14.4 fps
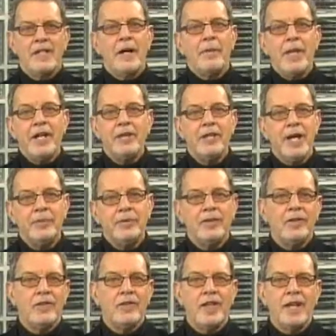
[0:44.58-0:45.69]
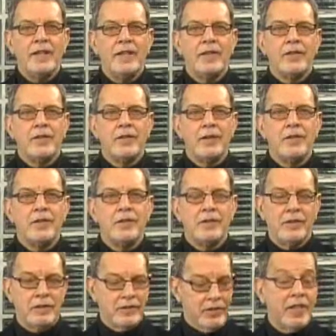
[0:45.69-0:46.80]
Now, Mayor Yepsen said that
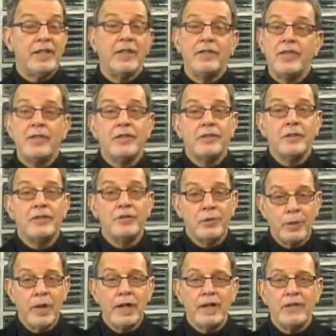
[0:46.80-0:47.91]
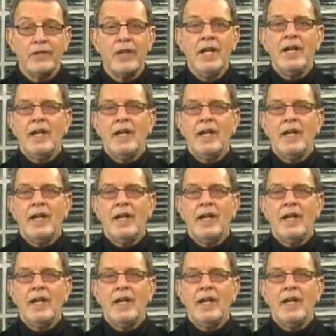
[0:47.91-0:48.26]
Saratoga Springs